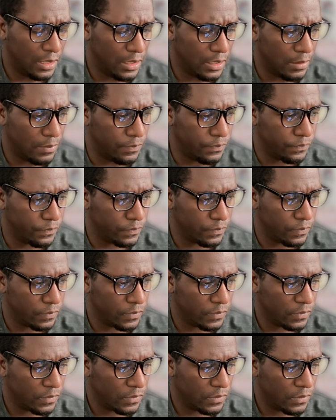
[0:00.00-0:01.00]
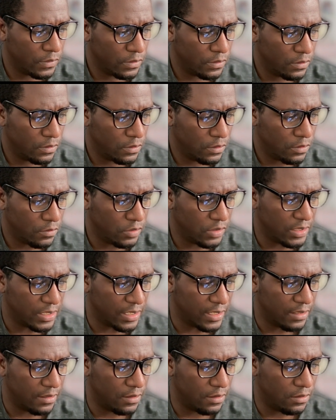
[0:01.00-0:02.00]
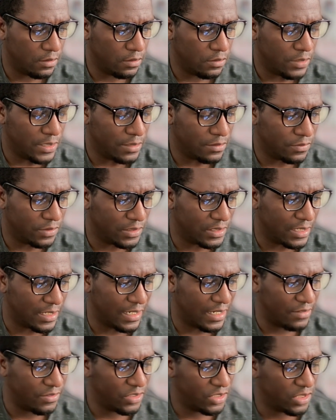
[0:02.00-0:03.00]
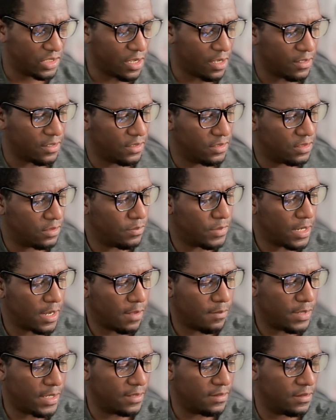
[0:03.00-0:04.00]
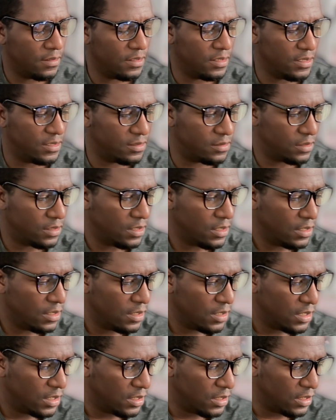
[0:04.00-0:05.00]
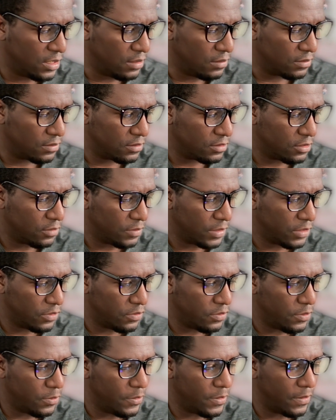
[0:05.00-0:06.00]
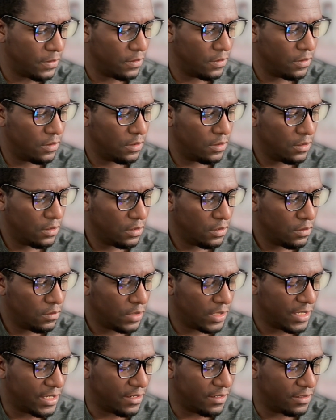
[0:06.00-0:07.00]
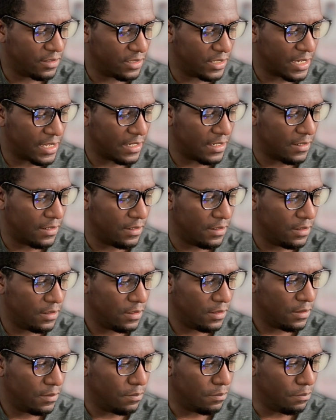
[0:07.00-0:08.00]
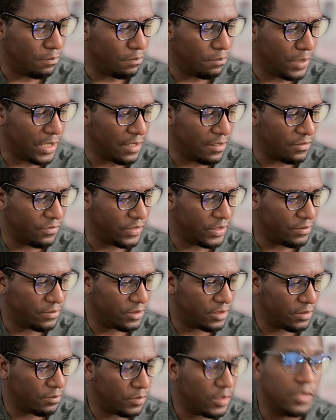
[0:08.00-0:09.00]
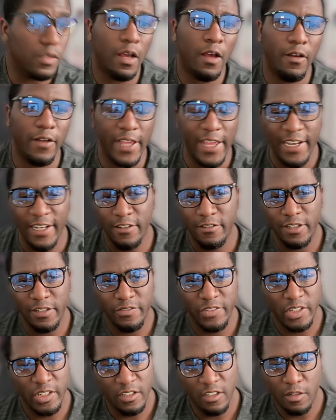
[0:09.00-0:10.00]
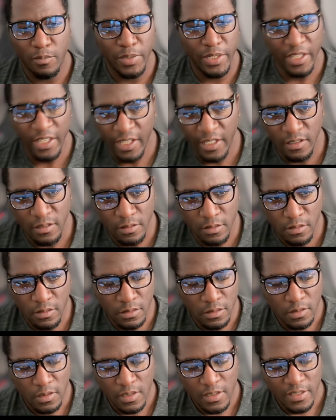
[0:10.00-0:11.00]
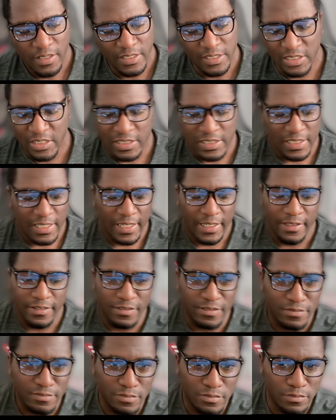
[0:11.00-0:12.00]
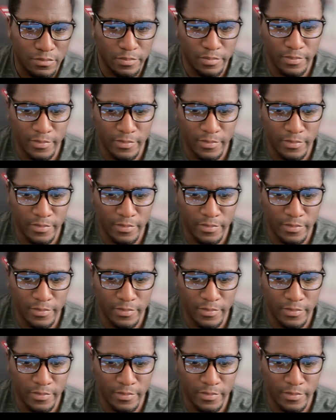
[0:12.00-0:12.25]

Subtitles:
who was that? Who else was that? I was just talking to somebody about this. Someone what character had a better 15? Oh, Eddie Griffin in Armageddon. It's just like,